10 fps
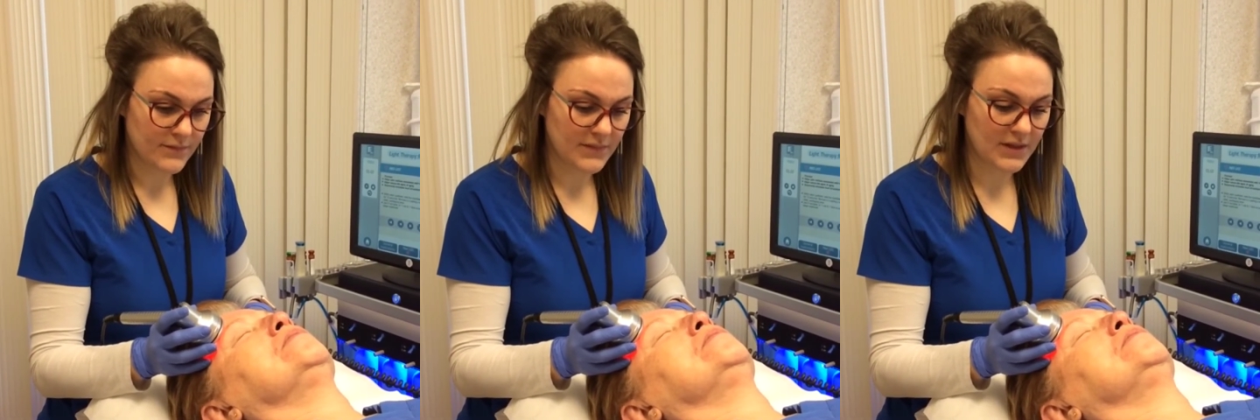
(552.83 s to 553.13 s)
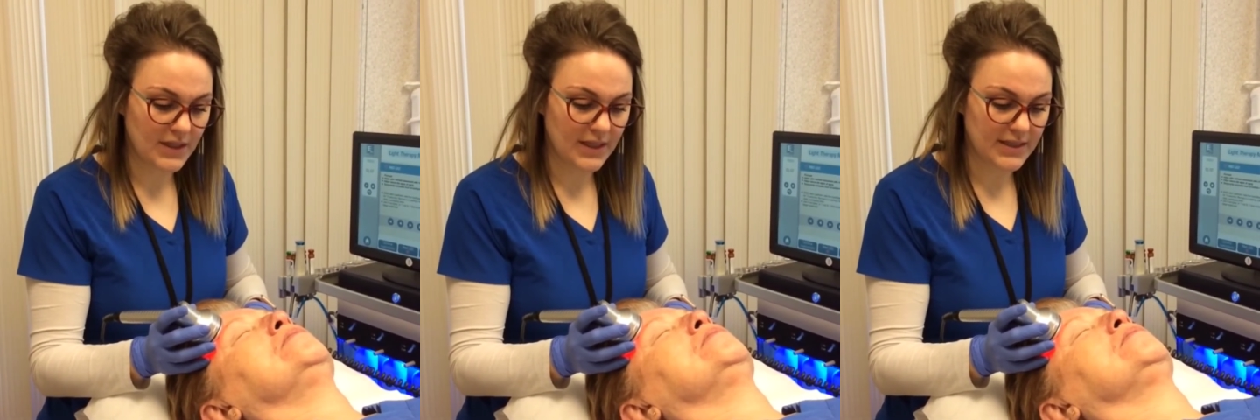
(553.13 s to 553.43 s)

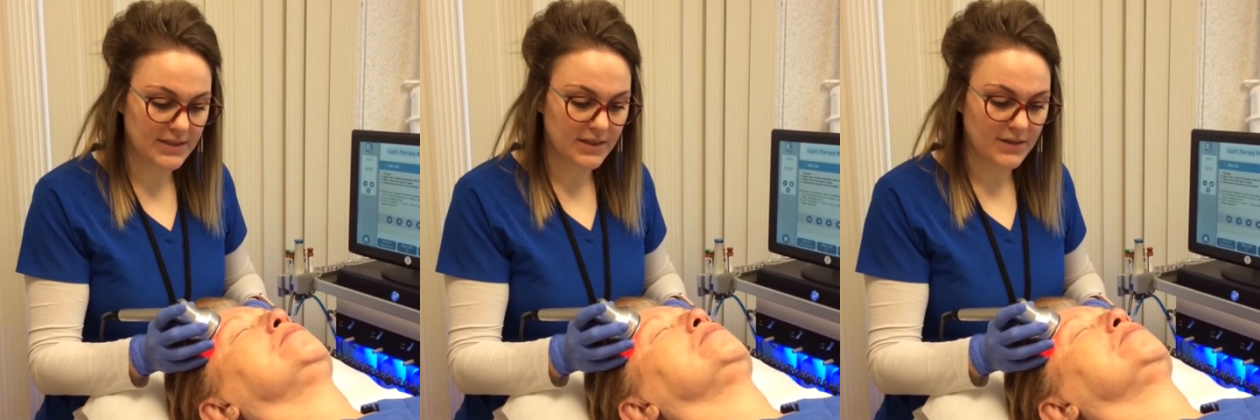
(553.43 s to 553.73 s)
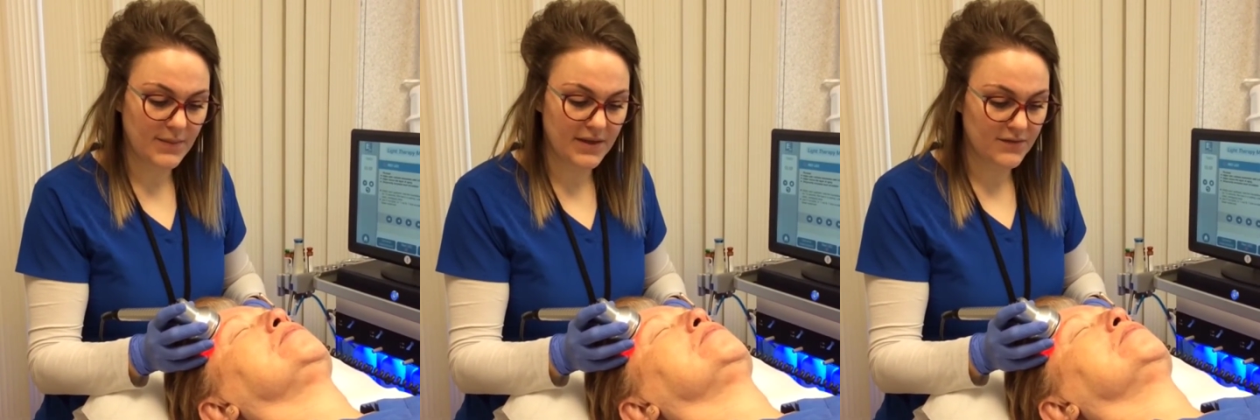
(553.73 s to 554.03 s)
And like I said,
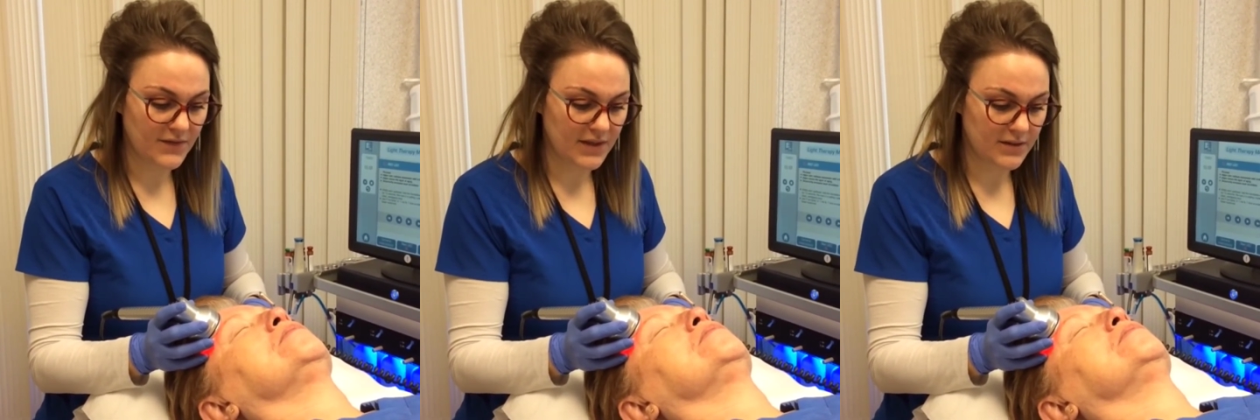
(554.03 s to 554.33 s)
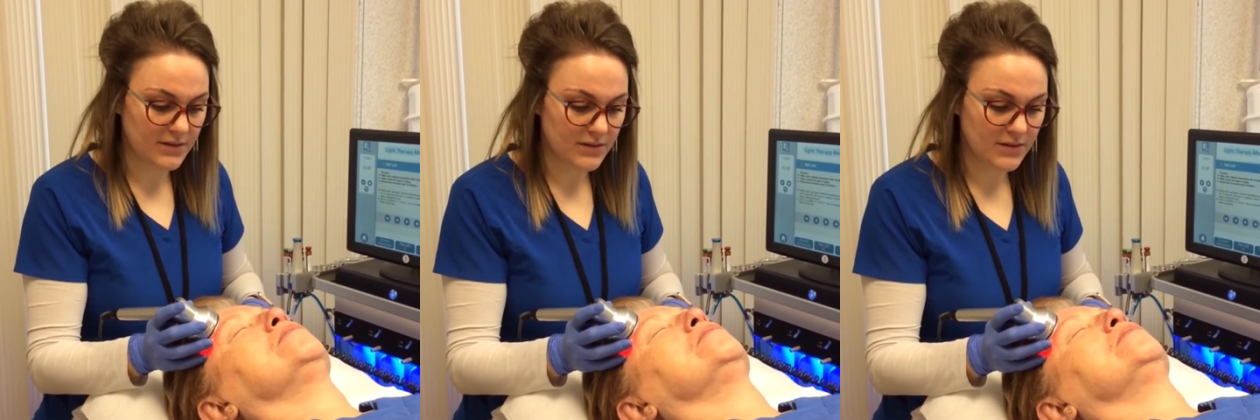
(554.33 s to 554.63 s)
the
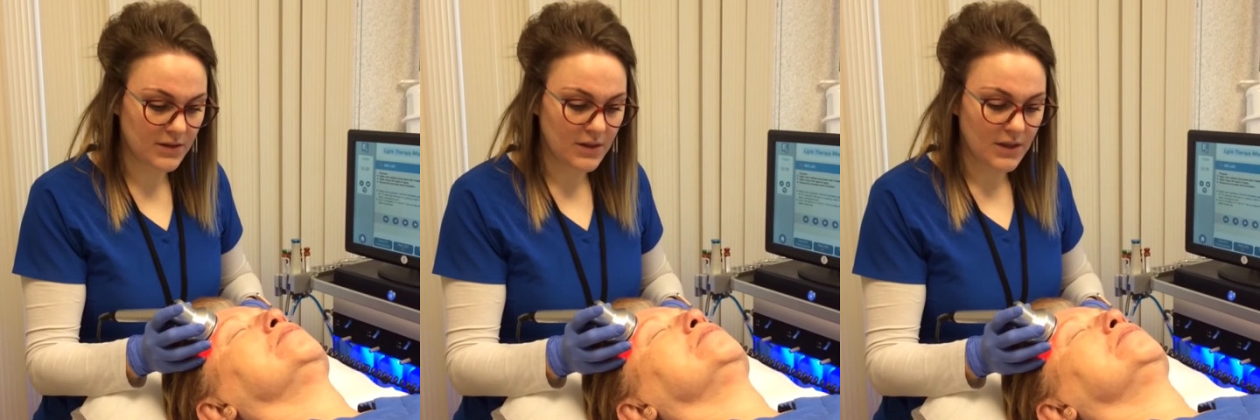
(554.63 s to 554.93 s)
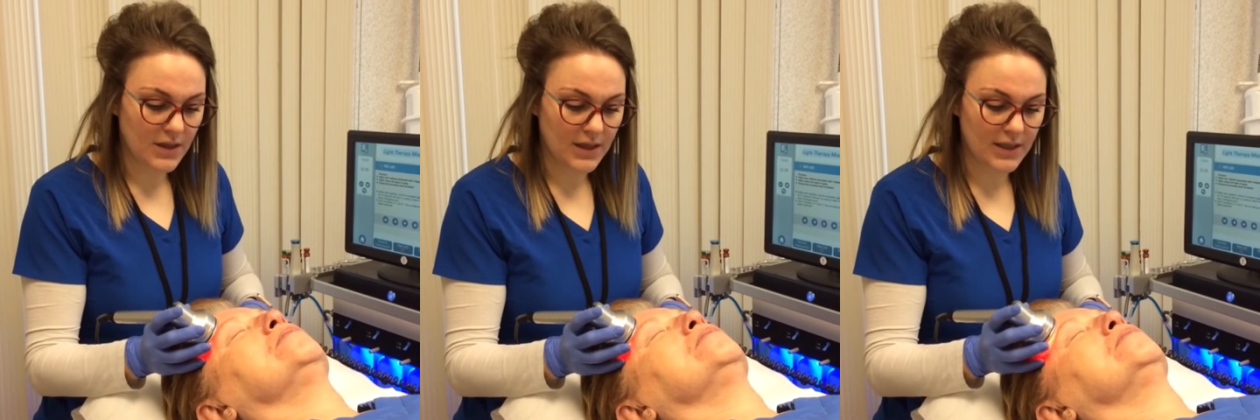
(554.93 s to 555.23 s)
benefits
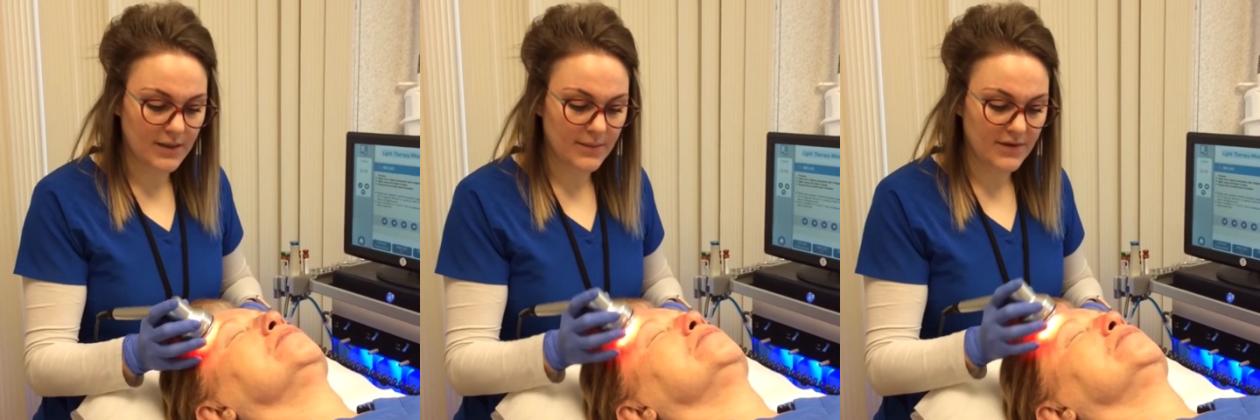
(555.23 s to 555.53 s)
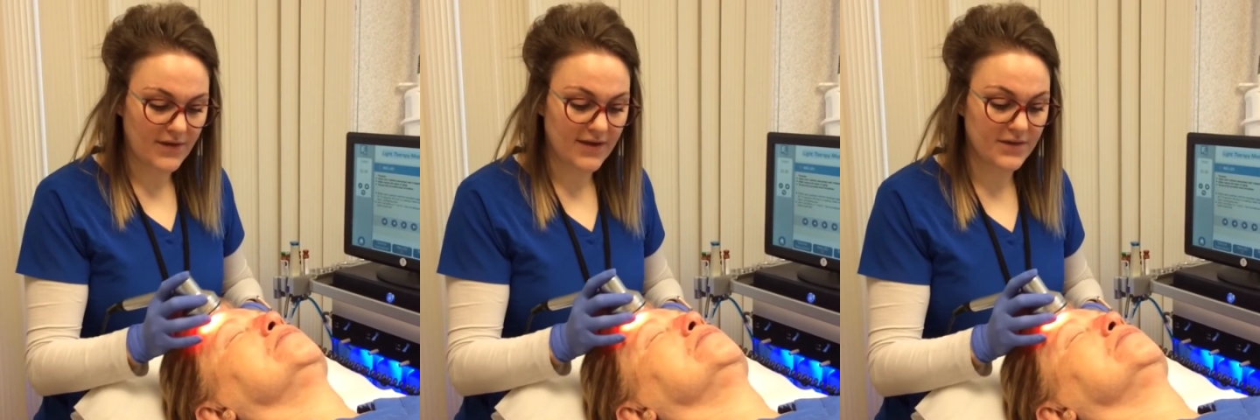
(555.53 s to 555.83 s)

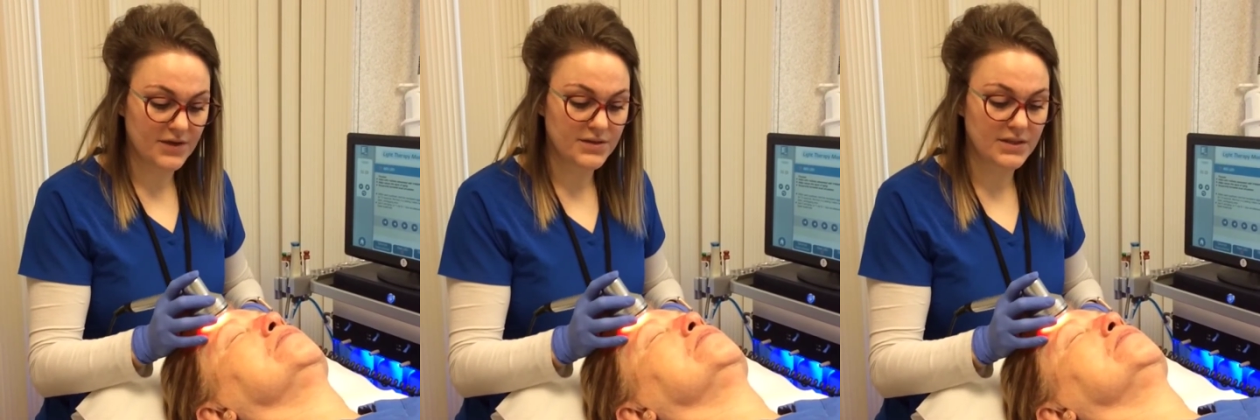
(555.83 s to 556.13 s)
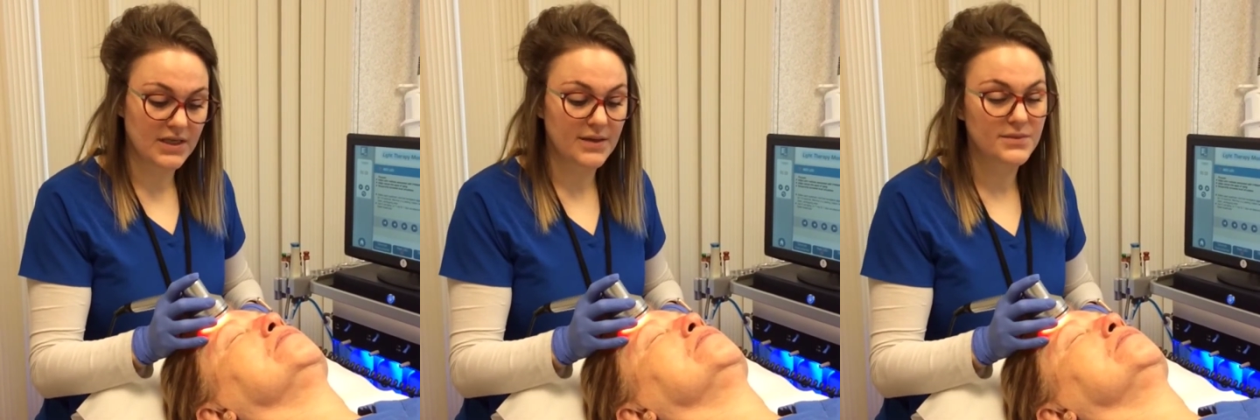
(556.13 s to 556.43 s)
of having your
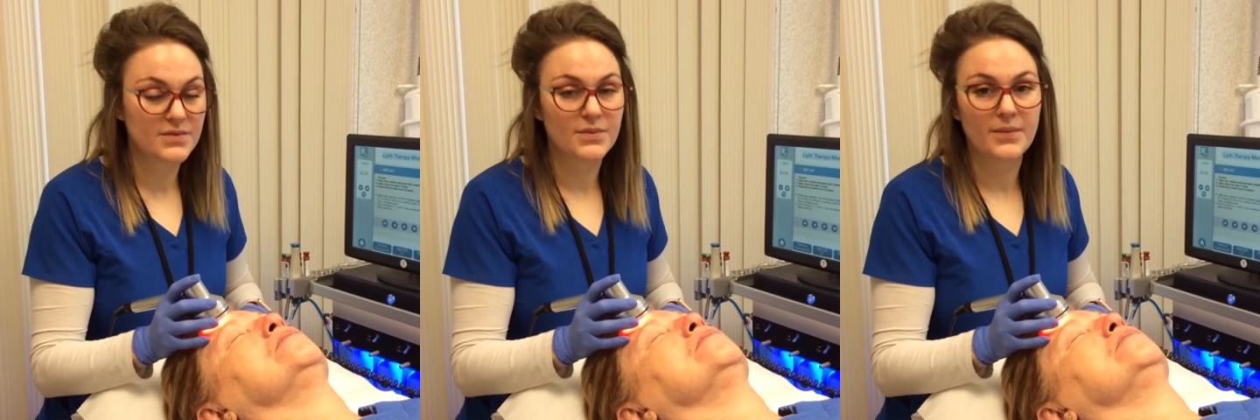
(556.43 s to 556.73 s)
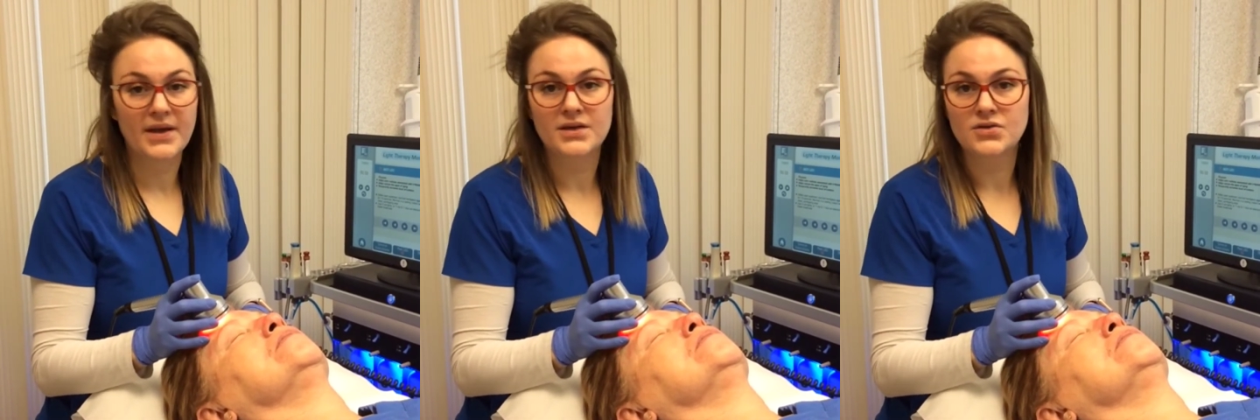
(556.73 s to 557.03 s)
serums be
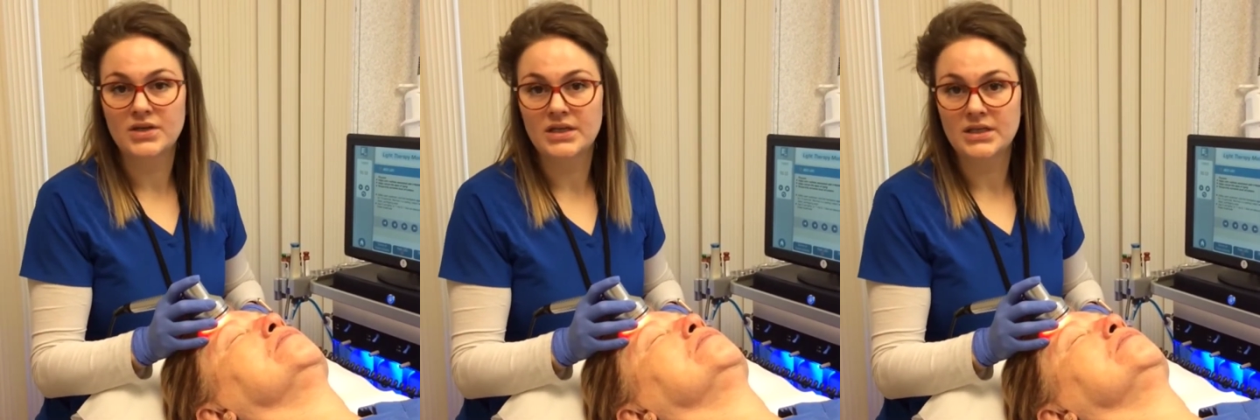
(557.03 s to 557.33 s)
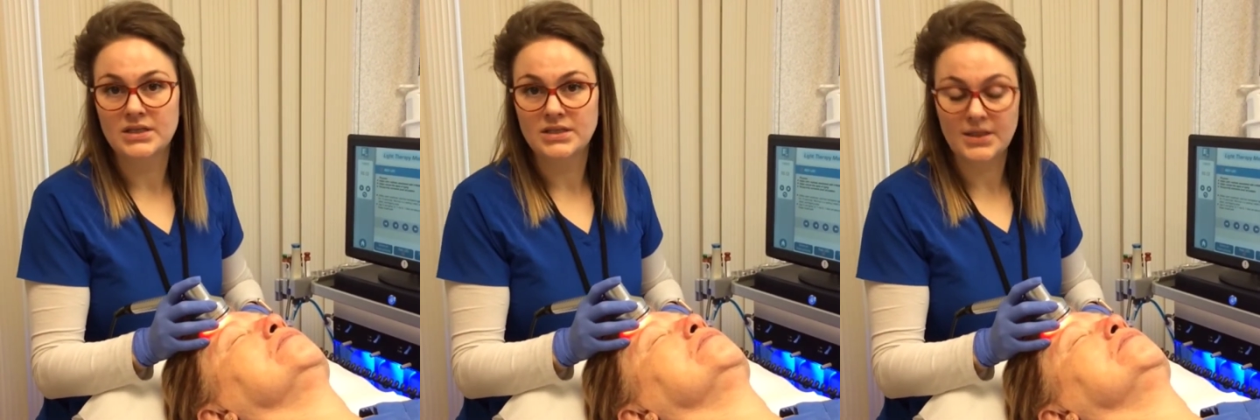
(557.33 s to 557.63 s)

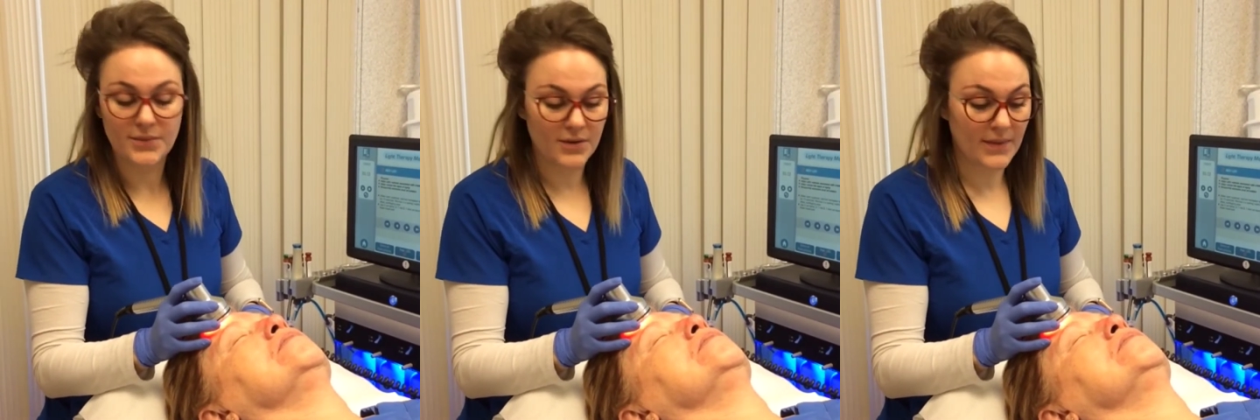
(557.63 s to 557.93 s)
penetrated in deeper,